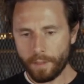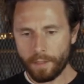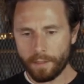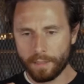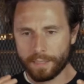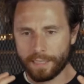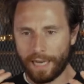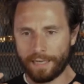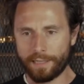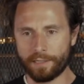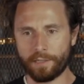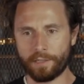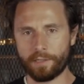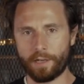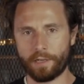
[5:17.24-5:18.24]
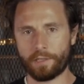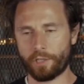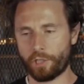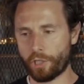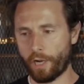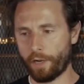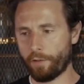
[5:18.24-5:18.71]
The Talisker starts to
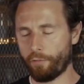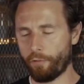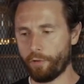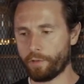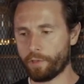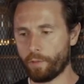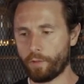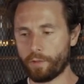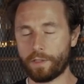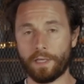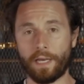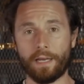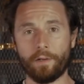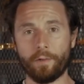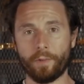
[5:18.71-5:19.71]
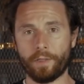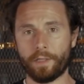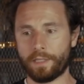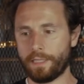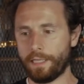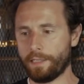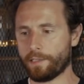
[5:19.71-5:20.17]
shine through towards the end with the
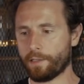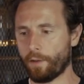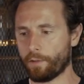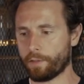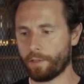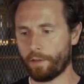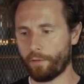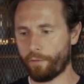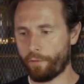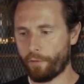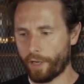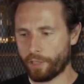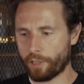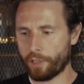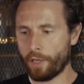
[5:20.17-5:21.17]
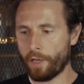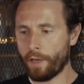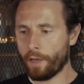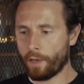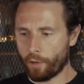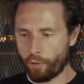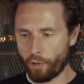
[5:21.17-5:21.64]
sea salt and the fresh
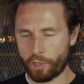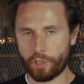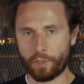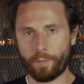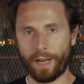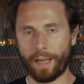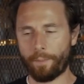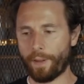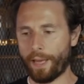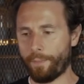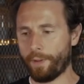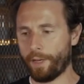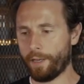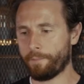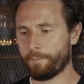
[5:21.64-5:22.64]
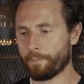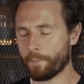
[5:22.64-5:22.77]
crushed black pepper.